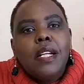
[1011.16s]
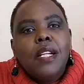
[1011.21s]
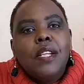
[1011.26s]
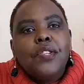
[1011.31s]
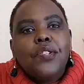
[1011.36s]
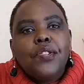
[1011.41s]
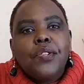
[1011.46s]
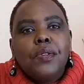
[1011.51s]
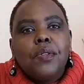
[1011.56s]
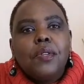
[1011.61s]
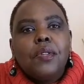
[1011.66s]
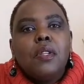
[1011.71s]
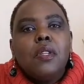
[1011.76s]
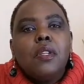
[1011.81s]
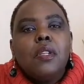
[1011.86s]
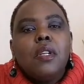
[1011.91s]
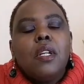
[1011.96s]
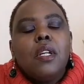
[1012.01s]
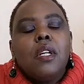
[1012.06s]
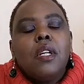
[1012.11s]

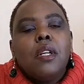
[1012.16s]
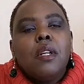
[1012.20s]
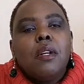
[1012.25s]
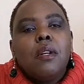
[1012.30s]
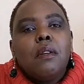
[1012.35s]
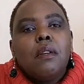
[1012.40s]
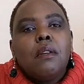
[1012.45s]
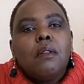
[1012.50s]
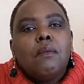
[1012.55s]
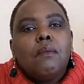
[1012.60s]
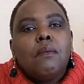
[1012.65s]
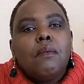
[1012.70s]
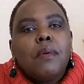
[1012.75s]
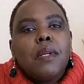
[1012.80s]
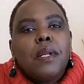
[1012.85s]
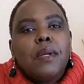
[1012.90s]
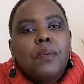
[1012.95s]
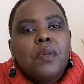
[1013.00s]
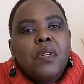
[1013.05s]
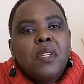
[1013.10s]
So
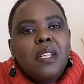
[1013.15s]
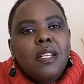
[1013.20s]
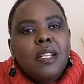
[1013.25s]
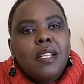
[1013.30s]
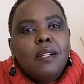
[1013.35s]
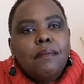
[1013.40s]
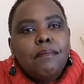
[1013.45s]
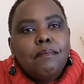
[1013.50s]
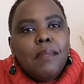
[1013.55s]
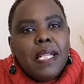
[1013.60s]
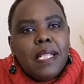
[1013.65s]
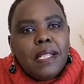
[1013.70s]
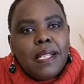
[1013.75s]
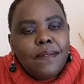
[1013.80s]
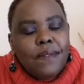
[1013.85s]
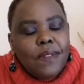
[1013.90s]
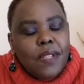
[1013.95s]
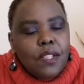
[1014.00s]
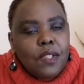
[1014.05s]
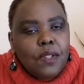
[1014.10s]
we would meet
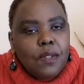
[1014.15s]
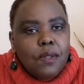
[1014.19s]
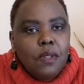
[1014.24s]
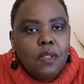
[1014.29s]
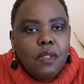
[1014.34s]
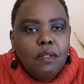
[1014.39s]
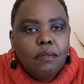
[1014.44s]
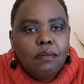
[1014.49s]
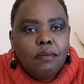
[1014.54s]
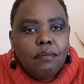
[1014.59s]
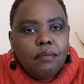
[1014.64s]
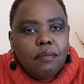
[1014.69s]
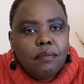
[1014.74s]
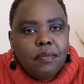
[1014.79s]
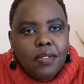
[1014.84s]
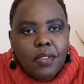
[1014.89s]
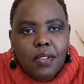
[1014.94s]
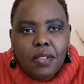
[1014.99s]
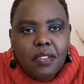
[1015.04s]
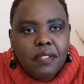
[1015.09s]
after school
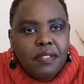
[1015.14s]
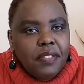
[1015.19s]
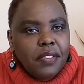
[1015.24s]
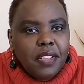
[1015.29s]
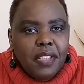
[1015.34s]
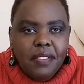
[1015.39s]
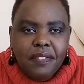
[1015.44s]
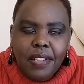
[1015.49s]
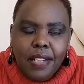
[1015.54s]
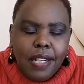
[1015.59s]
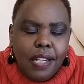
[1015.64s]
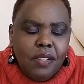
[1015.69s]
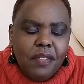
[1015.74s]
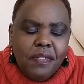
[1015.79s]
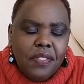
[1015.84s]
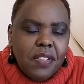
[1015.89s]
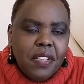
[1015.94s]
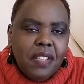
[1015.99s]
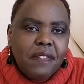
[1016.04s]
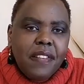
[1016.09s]
for around
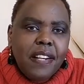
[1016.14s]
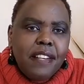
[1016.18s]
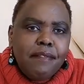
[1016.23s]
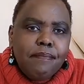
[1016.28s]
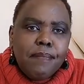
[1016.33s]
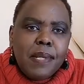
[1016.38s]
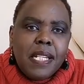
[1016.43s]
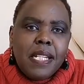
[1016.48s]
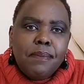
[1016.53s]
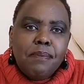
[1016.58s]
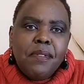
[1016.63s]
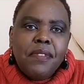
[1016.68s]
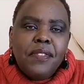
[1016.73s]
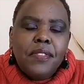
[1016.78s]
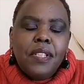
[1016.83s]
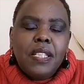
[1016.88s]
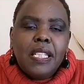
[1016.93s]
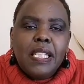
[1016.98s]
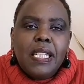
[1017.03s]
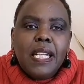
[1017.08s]
45 minutes
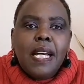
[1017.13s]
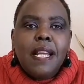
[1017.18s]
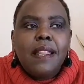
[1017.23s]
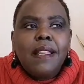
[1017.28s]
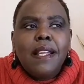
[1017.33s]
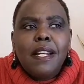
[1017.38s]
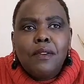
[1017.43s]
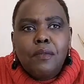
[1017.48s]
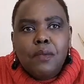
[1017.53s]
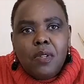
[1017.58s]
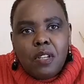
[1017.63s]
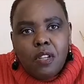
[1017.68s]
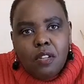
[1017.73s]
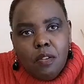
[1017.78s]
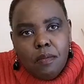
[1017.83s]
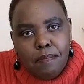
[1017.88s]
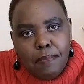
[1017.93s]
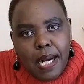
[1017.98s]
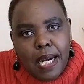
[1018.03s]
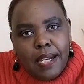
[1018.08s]
before dinner, then would
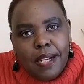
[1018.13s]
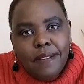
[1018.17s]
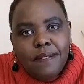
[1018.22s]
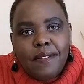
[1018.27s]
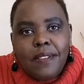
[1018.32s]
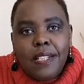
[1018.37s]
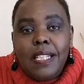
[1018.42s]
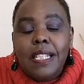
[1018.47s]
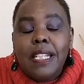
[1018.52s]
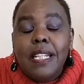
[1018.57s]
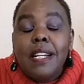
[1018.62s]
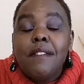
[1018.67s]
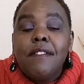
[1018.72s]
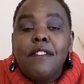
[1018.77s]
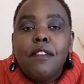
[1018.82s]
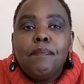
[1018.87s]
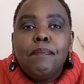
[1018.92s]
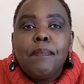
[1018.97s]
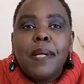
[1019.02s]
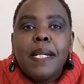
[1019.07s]
go back after dinner
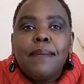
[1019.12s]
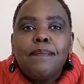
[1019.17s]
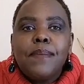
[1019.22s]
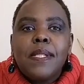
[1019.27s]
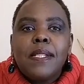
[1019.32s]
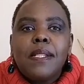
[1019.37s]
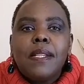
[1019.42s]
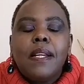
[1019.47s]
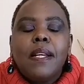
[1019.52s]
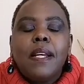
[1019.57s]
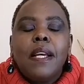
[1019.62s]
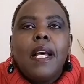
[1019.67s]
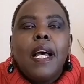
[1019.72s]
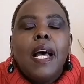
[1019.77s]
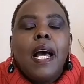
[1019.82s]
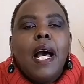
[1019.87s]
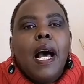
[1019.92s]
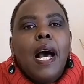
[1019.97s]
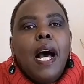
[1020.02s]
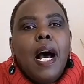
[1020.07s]
for preps.
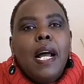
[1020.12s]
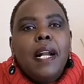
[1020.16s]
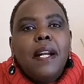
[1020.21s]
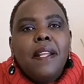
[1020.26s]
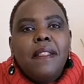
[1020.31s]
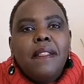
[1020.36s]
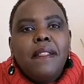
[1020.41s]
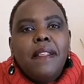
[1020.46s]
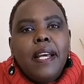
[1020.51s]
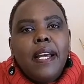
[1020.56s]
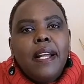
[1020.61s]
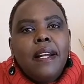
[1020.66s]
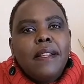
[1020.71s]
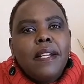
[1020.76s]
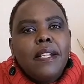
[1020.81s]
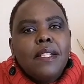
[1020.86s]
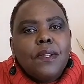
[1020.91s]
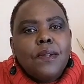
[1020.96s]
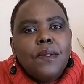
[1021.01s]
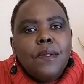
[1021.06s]
And then the
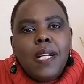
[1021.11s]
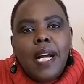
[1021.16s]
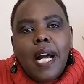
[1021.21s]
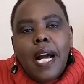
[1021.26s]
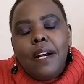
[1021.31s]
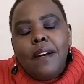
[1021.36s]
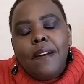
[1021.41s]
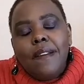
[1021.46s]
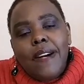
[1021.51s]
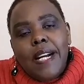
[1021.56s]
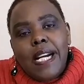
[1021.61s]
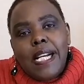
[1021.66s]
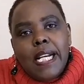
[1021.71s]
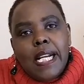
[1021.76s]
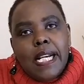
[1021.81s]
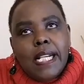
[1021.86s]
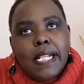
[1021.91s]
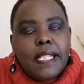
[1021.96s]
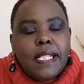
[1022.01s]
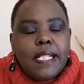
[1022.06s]
school had
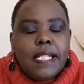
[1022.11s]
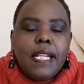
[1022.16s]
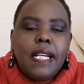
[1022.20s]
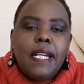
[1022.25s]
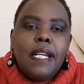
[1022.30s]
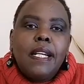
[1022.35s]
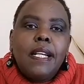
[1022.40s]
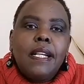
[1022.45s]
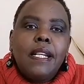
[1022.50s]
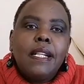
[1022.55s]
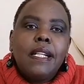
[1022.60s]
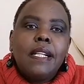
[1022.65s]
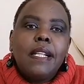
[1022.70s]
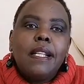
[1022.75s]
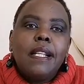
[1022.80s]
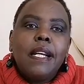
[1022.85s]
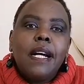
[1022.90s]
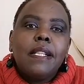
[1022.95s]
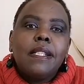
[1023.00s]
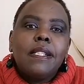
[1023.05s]
organized
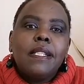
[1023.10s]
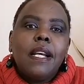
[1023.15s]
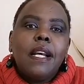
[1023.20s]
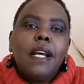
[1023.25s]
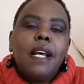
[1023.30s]
that